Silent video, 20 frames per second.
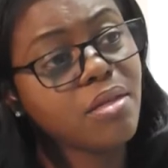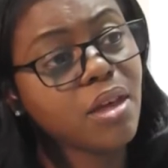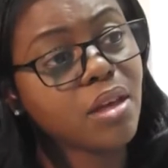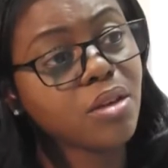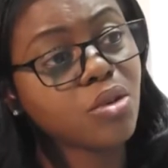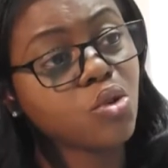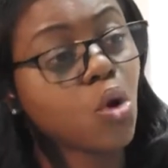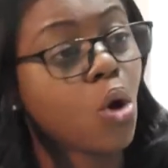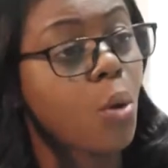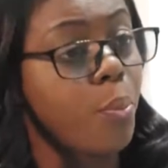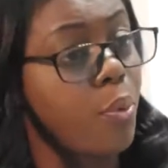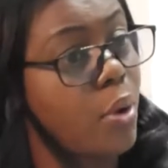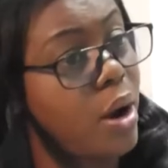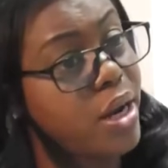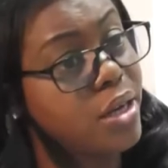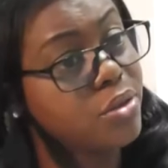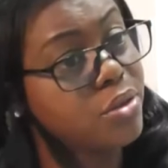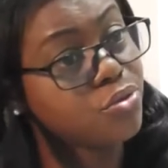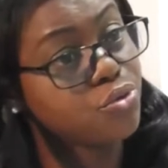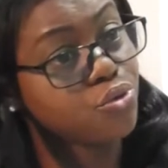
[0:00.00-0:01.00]
the stock
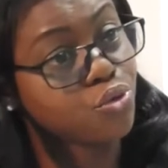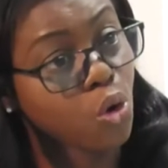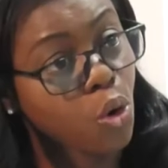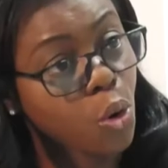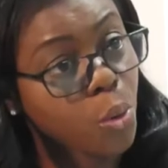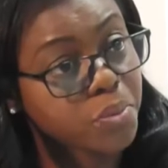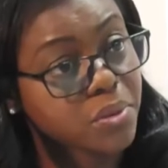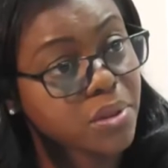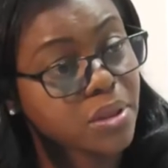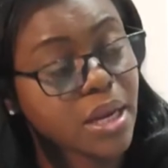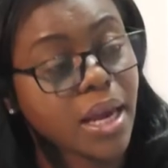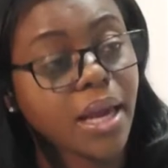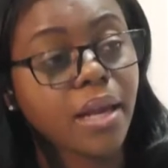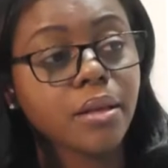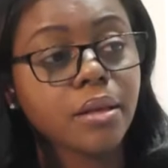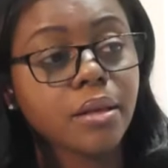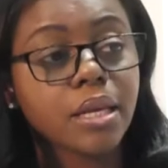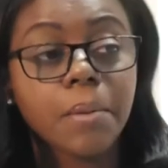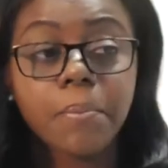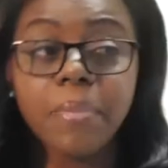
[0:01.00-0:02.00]
price drops
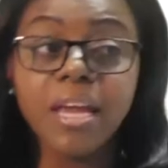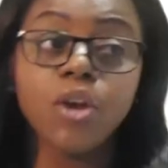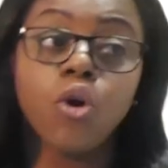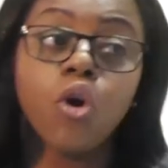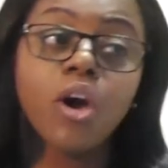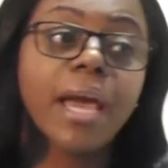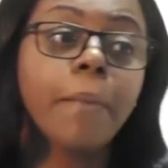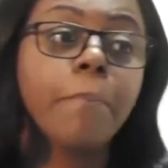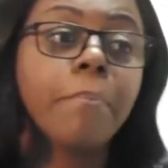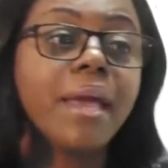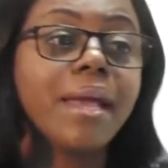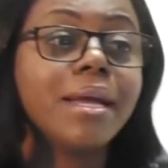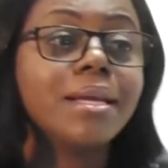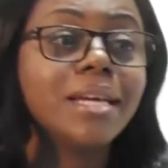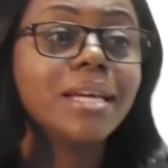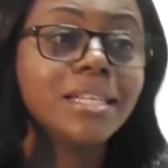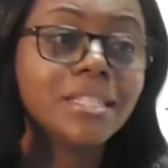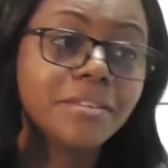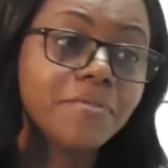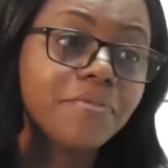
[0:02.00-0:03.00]
and they may not get
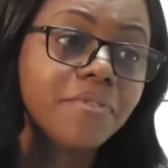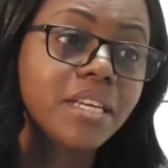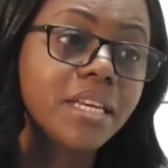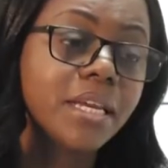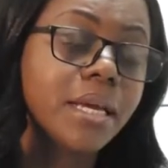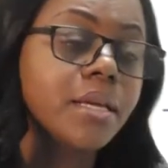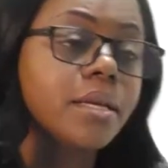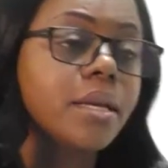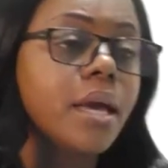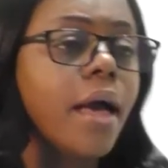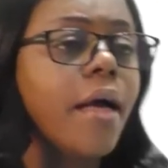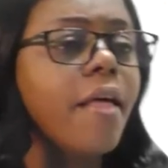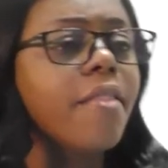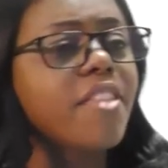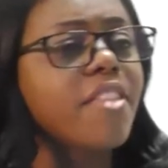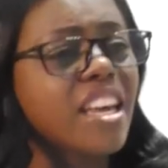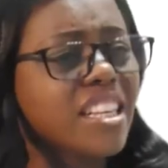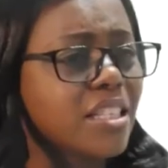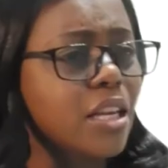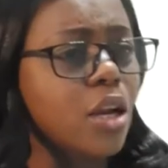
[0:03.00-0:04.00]
paid a dividend,
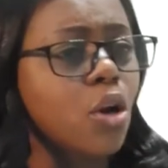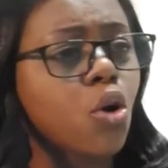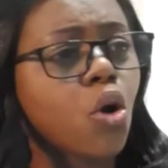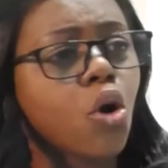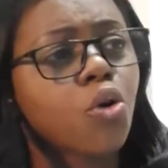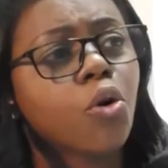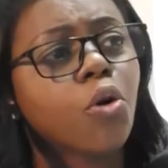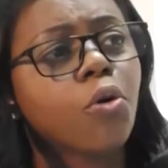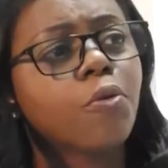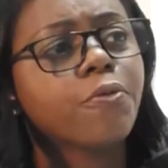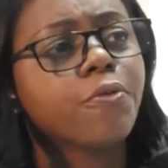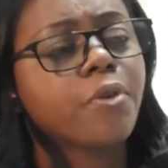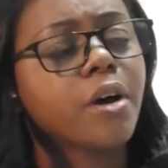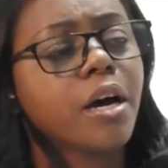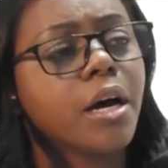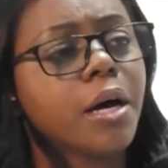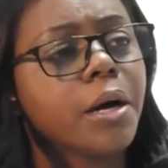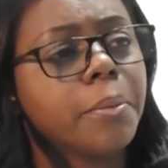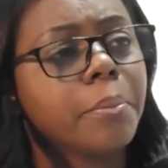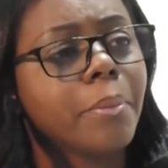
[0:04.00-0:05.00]
there's a lot of
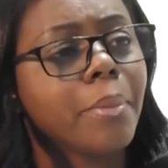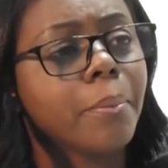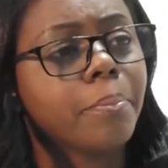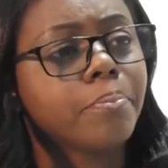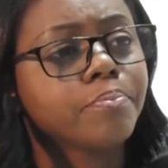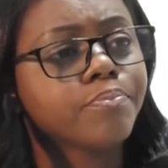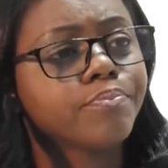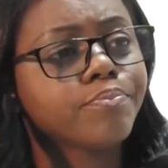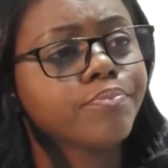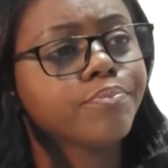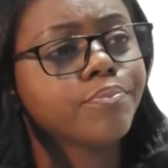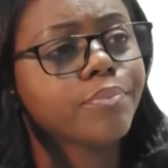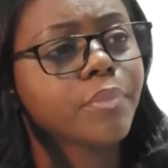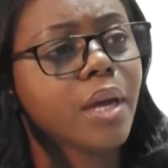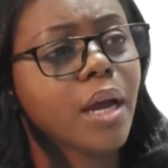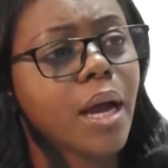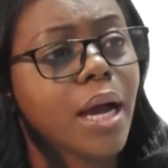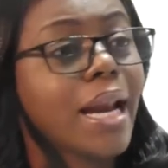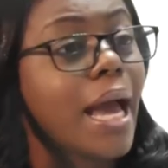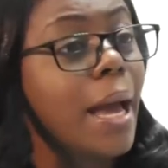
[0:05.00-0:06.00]
um,
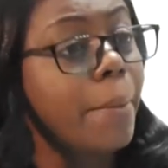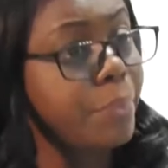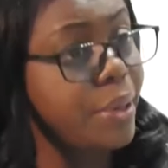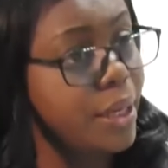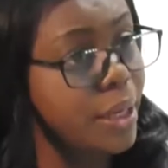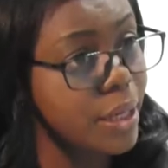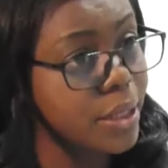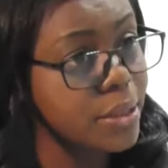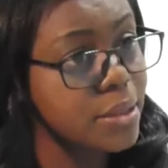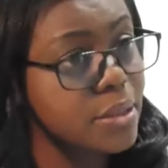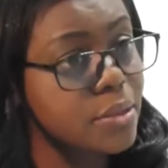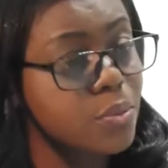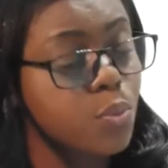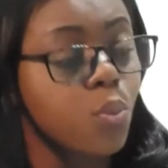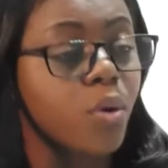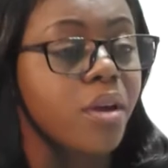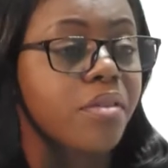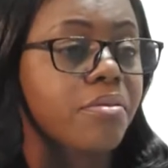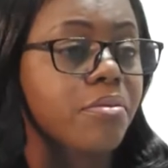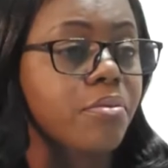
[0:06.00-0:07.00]
unhappiness
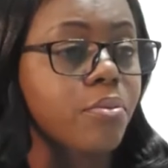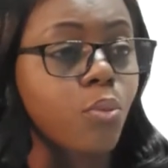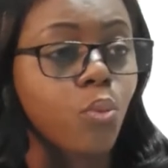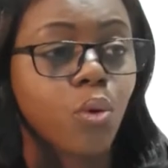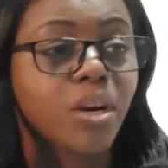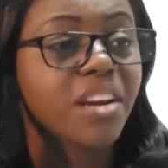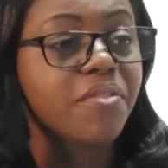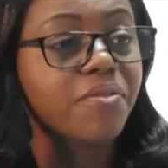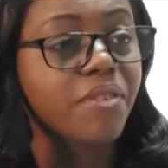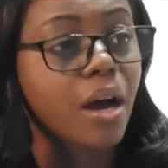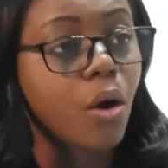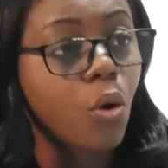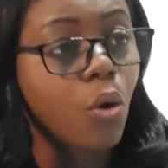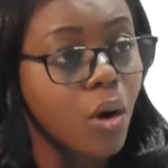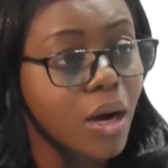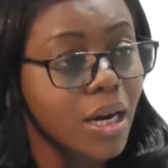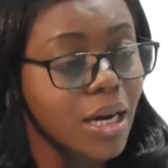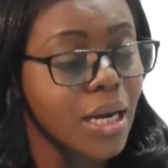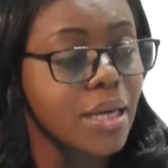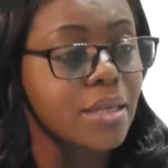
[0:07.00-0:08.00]
with whatever
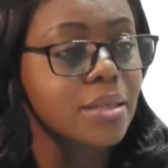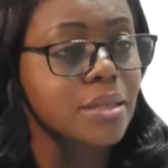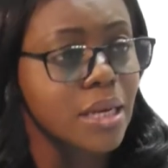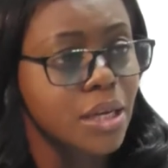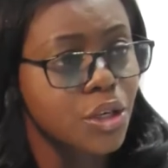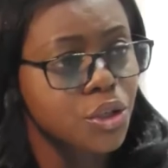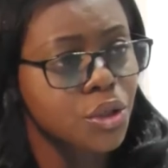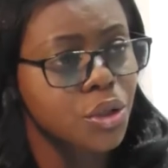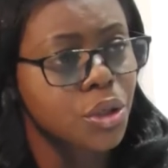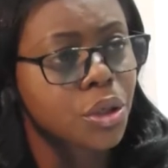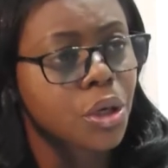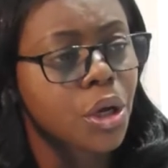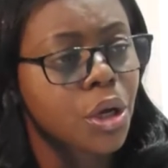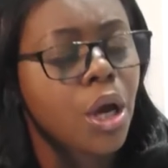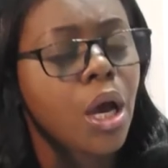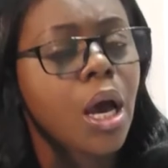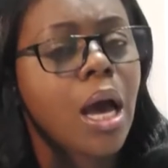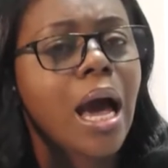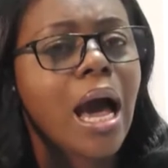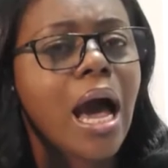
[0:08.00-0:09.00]
organization.
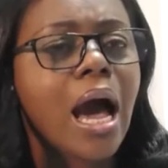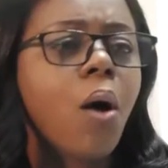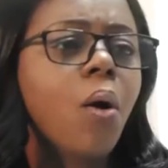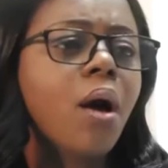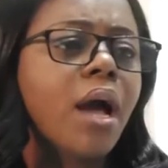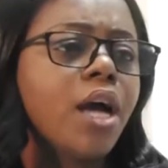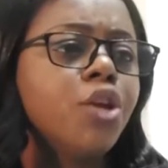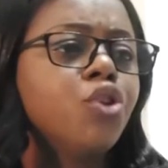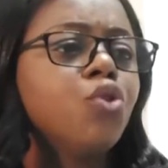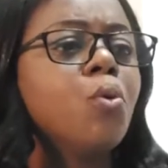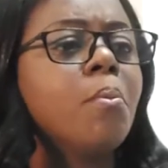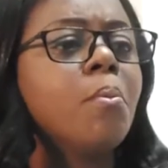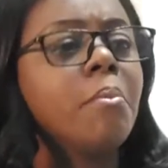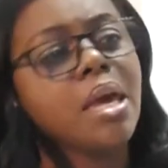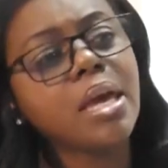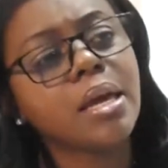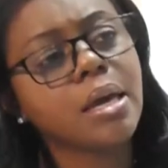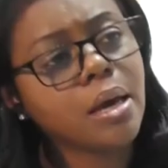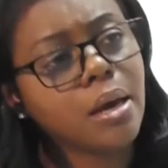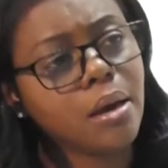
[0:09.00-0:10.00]
How can you
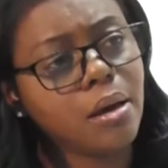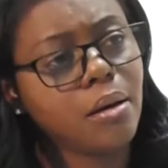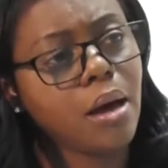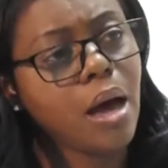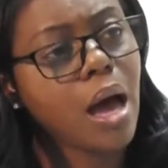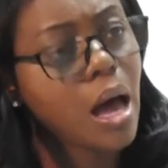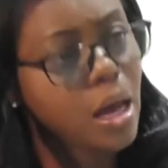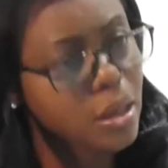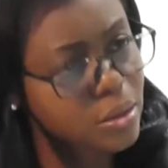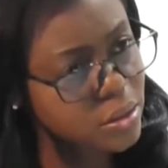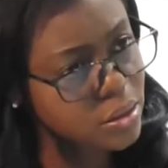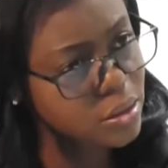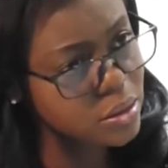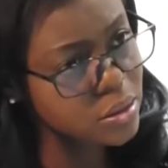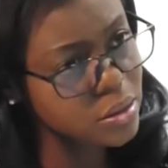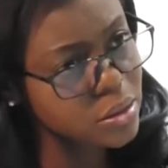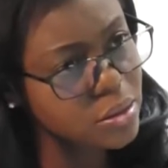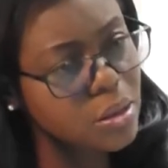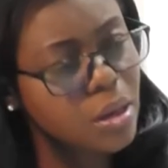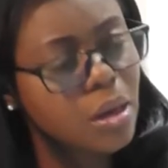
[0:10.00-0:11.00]
make
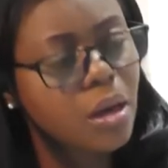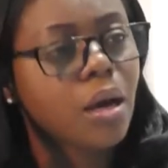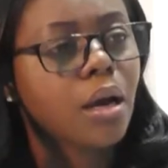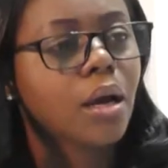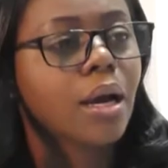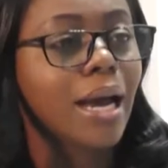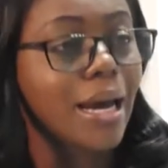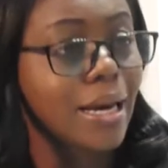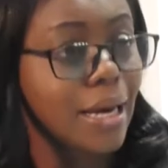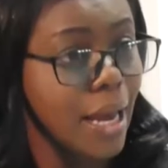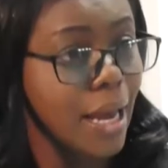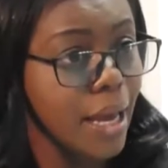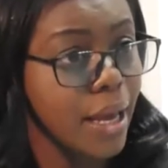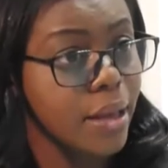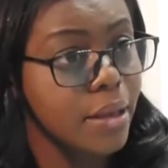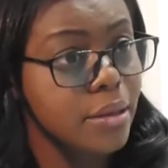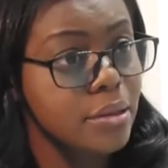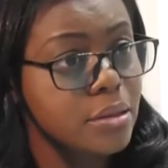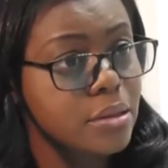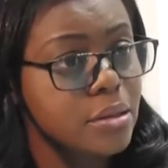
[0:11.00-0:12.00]
us,
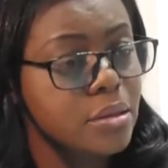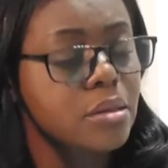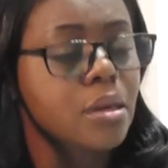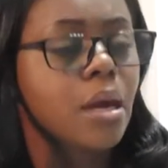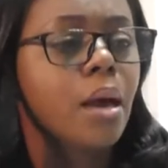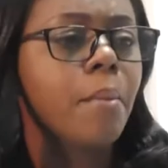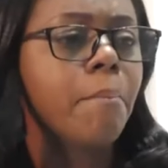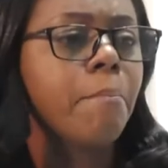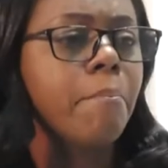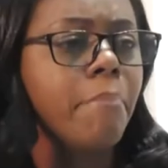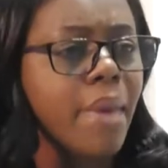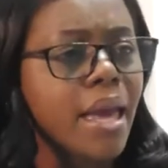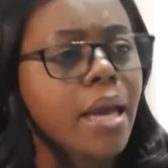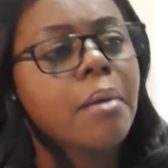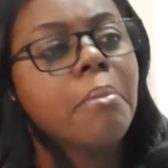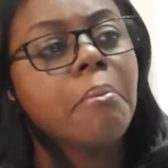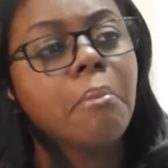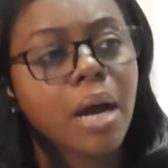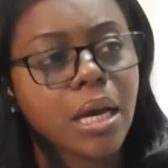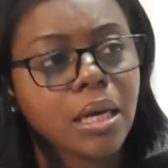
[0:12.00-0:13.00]
Ghanaians,
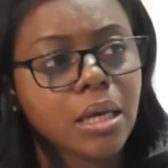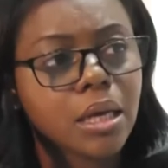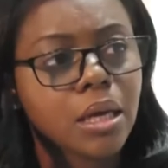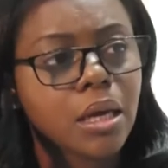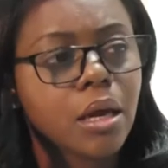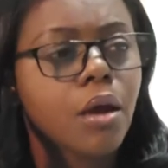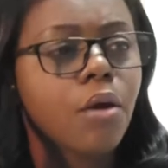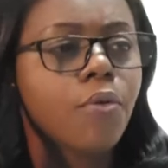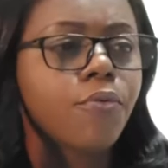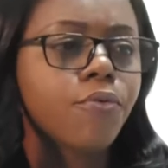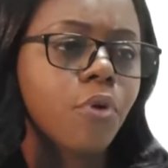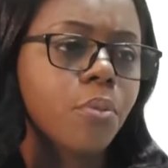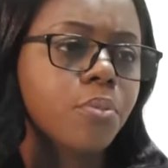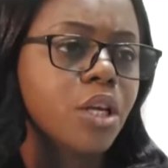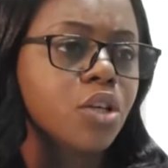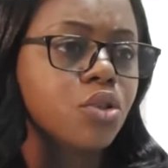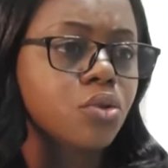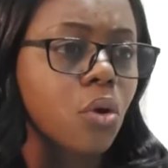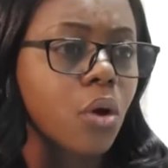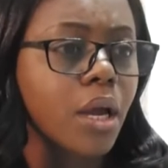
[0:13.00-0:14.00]
make money from
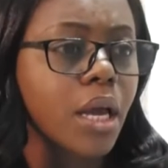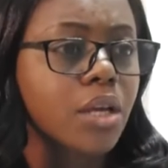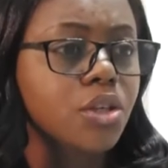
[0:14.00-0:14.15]
the stock